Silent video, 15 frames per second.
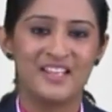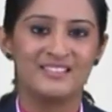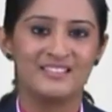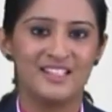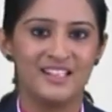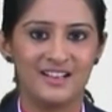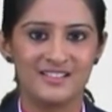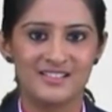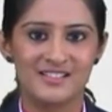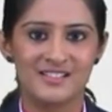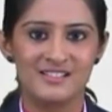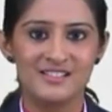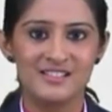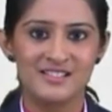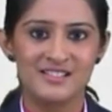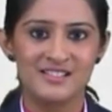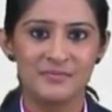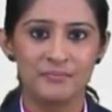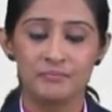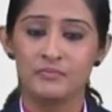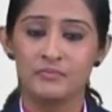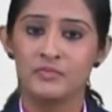The answers,
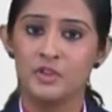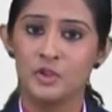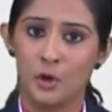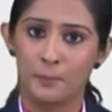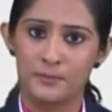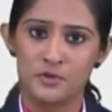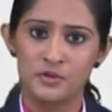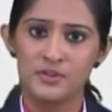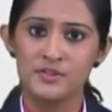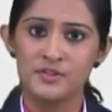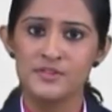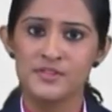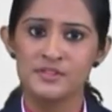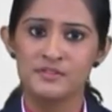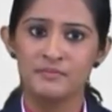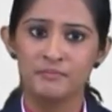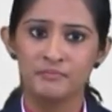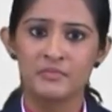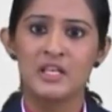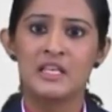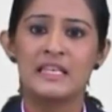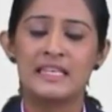the options
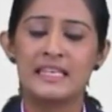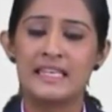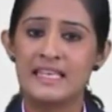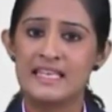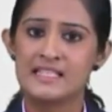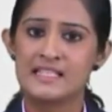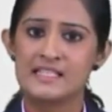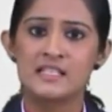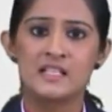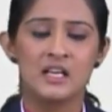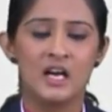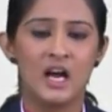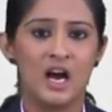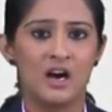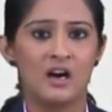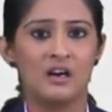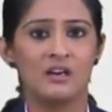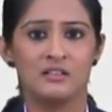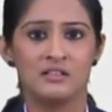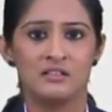is, are,